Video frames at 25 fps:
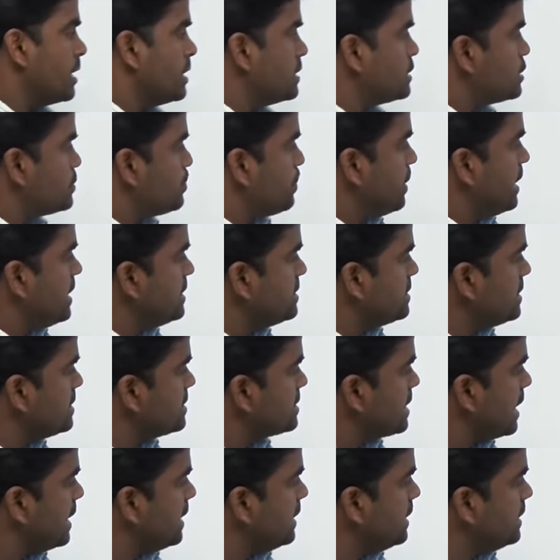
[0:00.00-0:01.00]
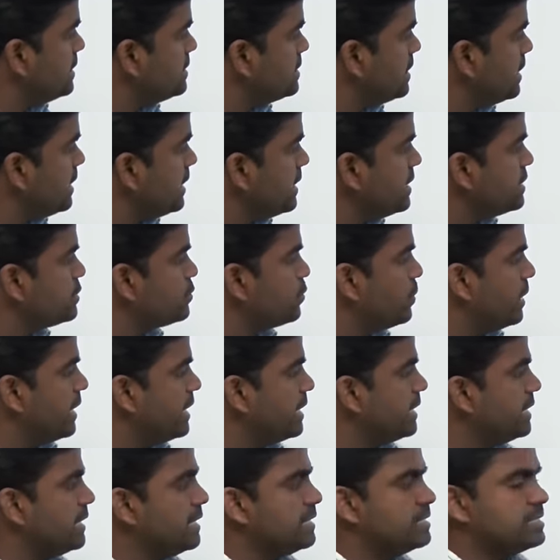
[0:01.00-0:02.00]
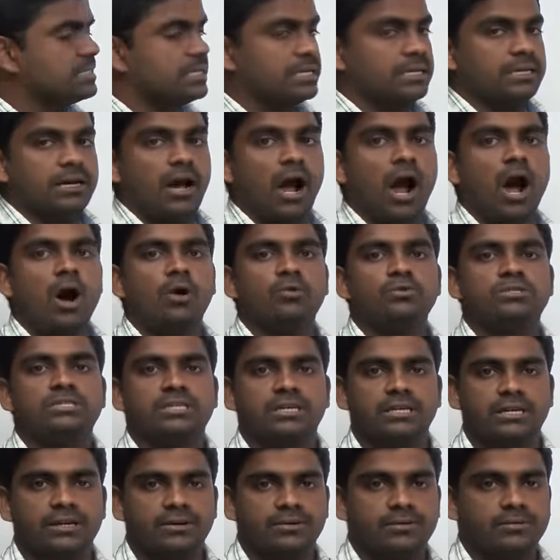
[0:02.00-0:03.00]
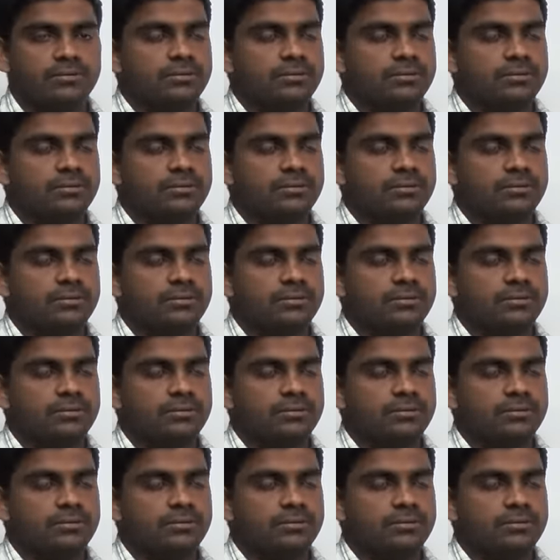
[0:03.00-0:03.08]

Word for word: Spaces condition is very easy. How sir?